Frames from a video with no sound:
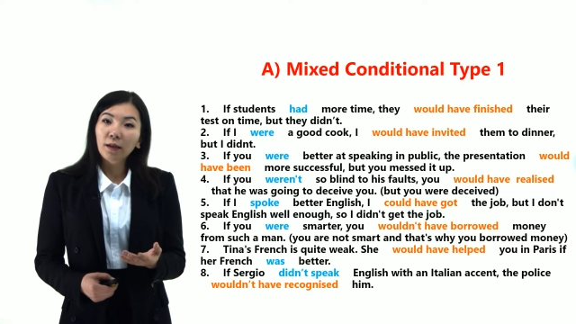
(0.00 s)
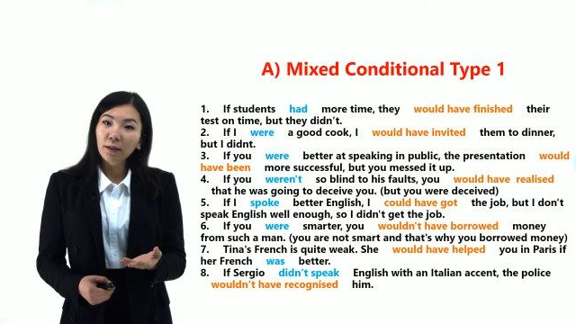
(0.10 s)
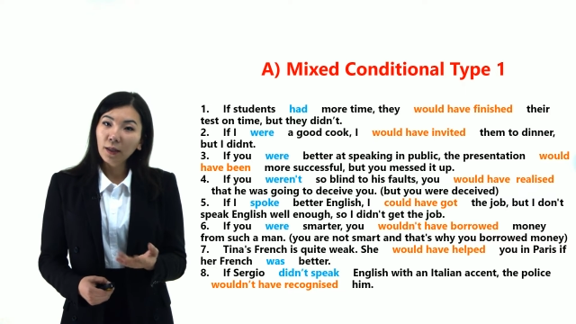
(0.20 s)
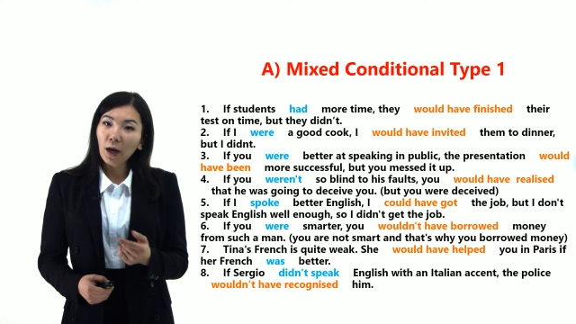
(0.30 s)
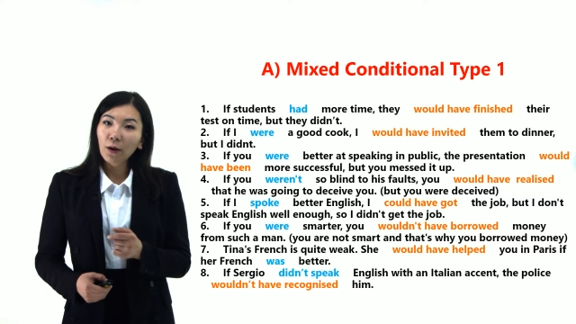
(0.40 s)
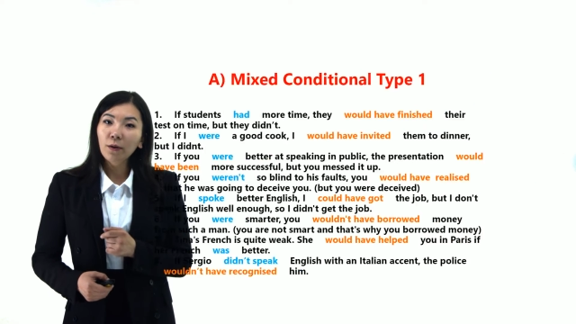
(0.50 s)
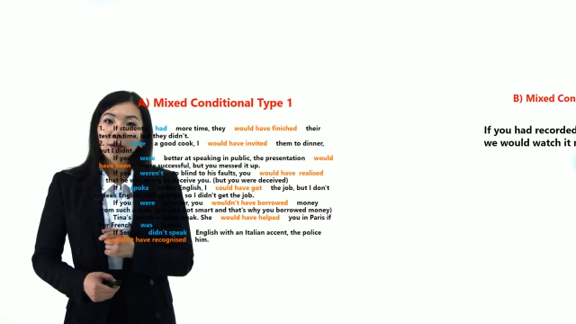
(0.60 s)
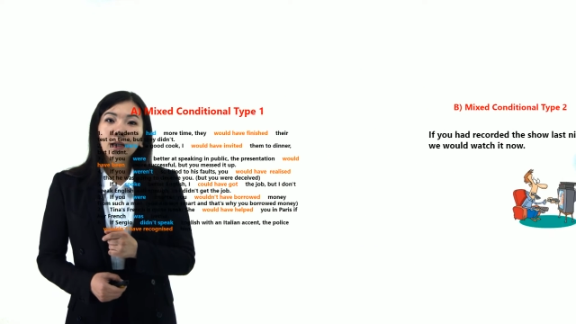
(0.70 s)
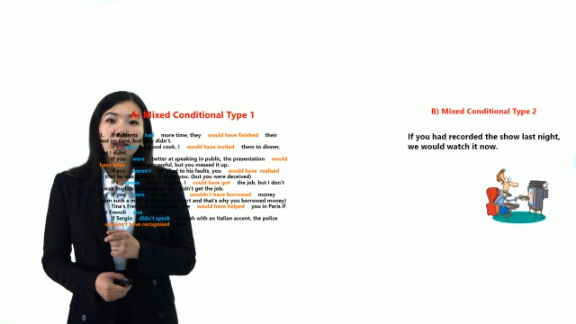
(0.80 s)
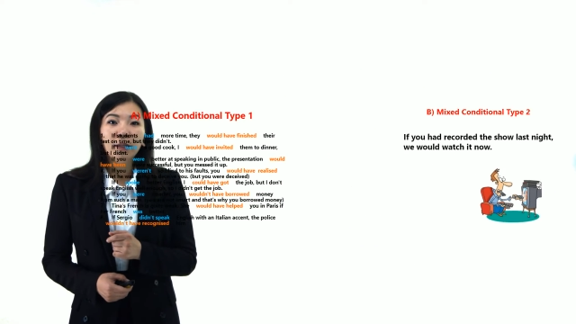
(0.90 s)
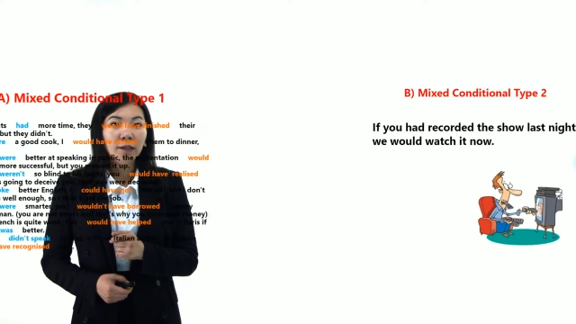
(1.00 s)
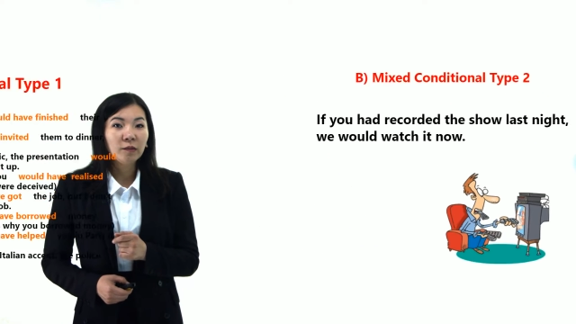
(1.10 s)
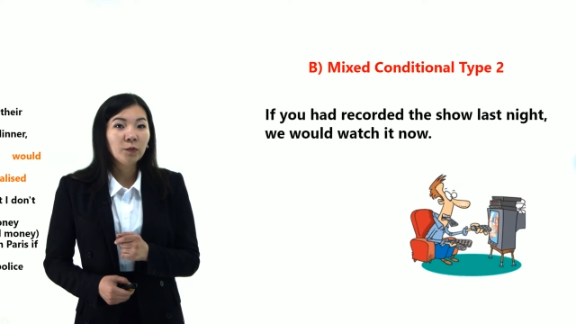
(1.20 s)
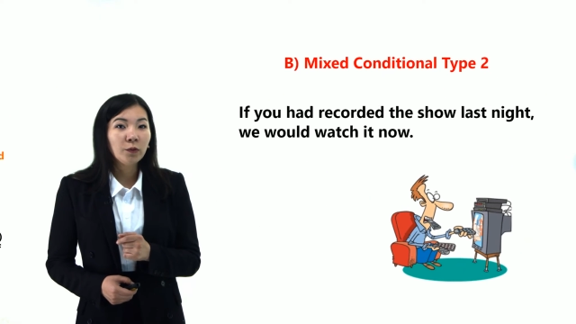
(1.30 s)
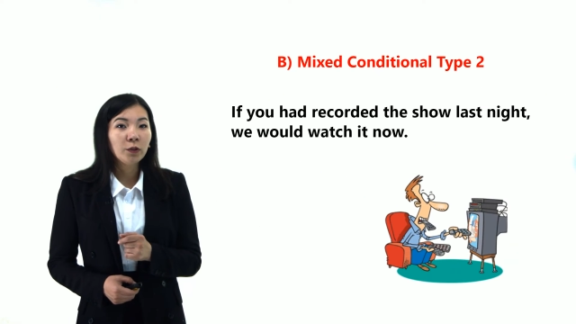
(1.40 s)
Now let's
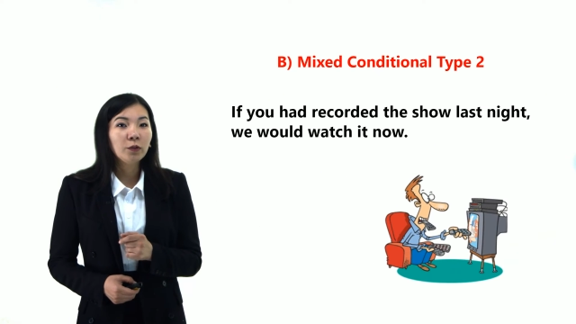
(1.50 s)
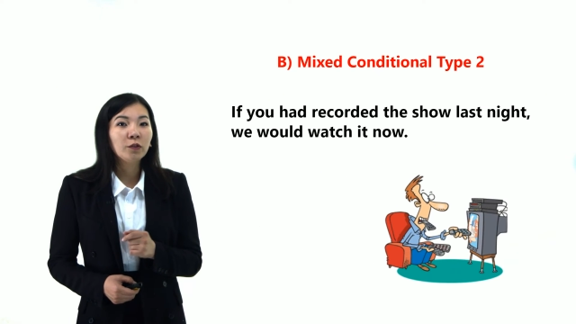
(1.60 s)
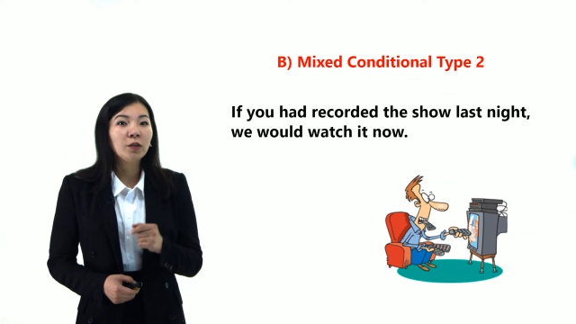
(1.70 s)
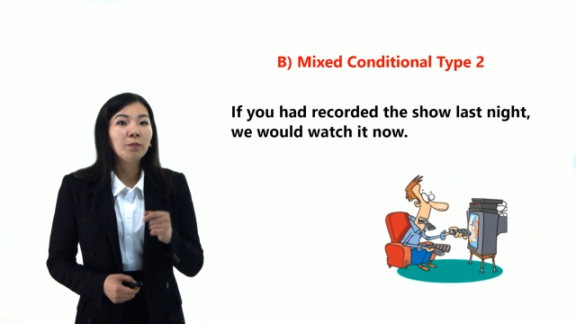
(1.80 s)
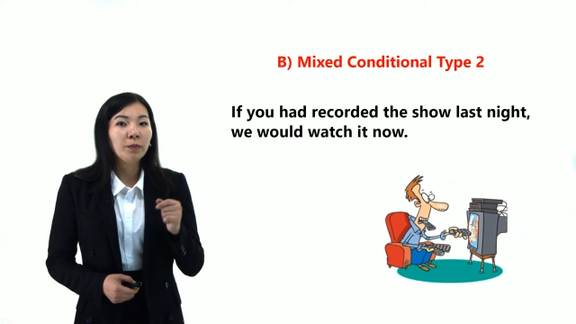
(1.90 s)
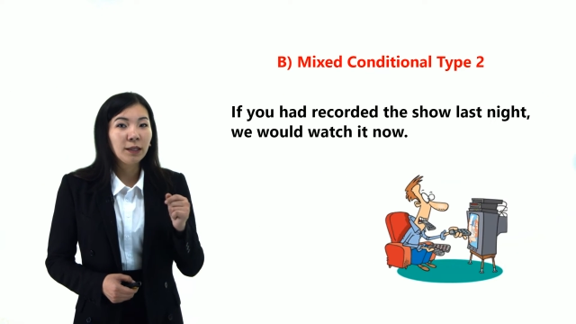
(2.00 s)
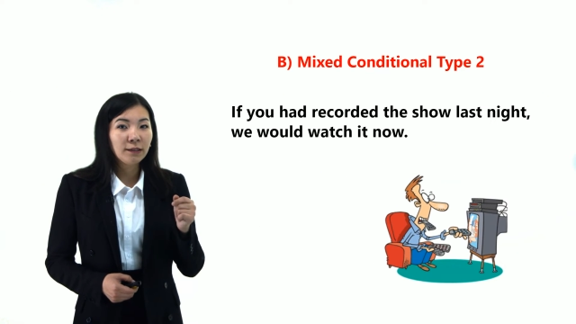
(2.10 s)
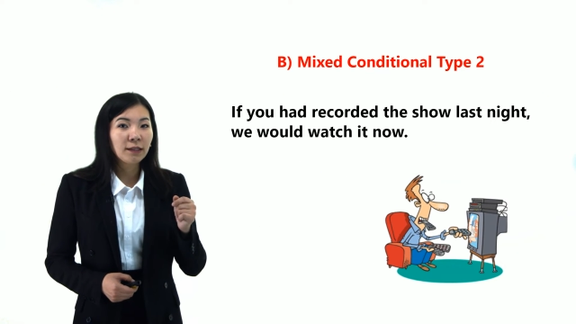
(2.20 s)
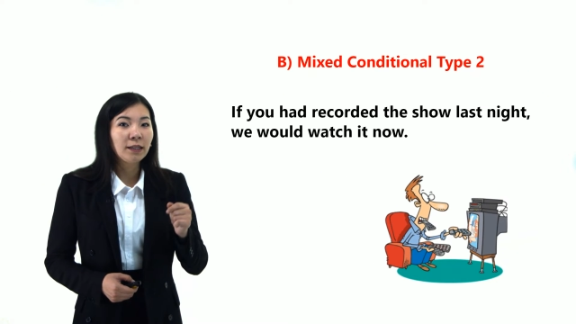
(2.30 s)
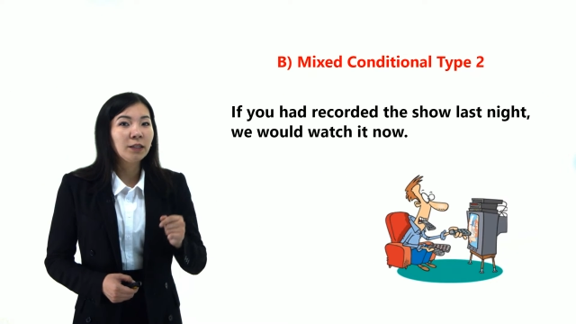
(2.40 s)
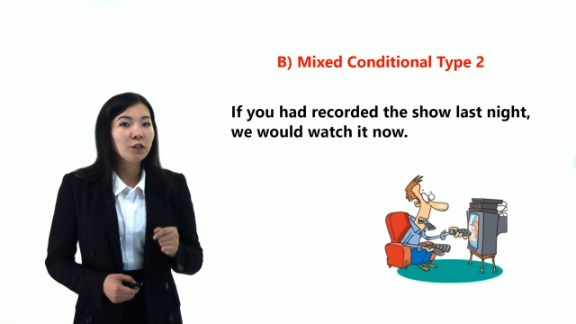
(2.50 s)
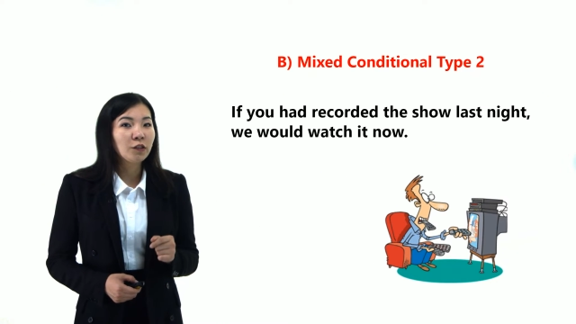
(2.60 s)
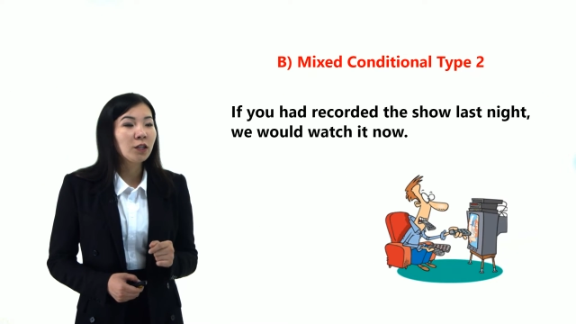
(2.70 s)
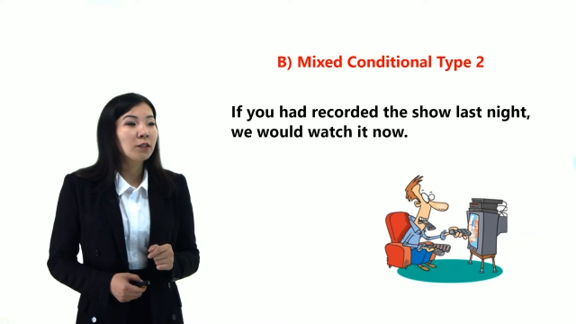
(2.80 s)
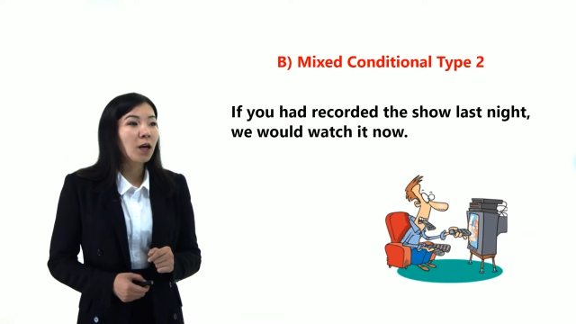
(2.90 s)
move on to the mixed
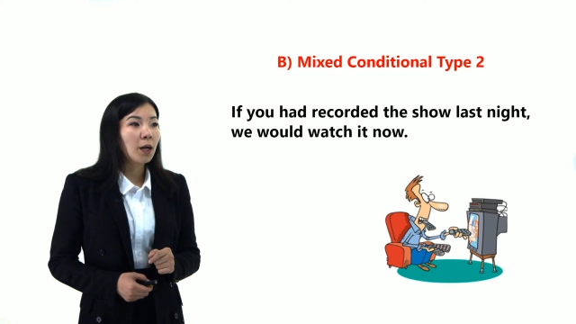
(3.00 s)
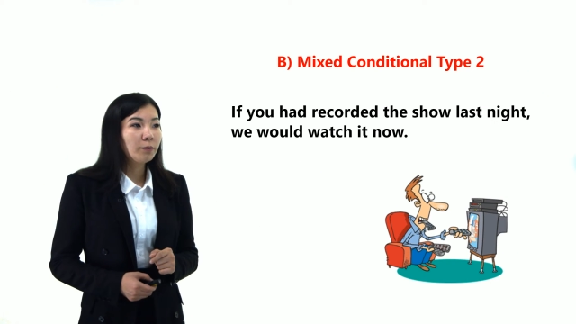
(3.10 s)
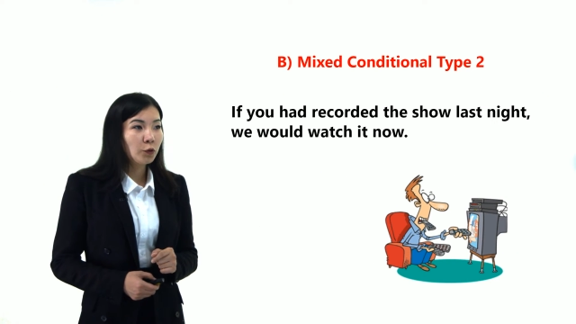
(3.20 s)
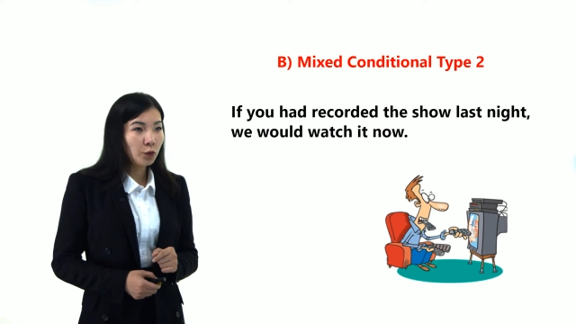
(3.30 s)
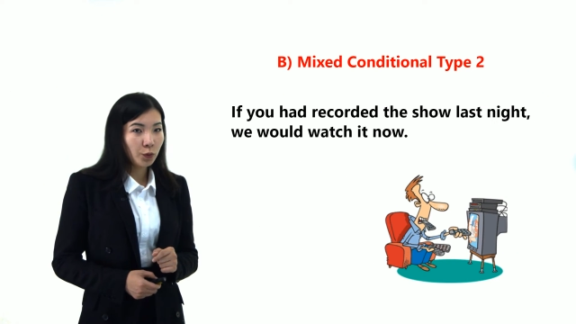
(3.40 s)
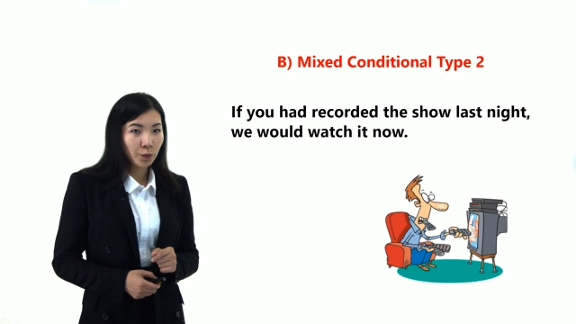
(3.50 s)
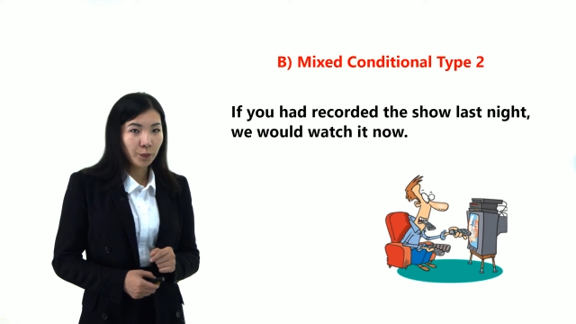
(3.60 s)
conditional type 2.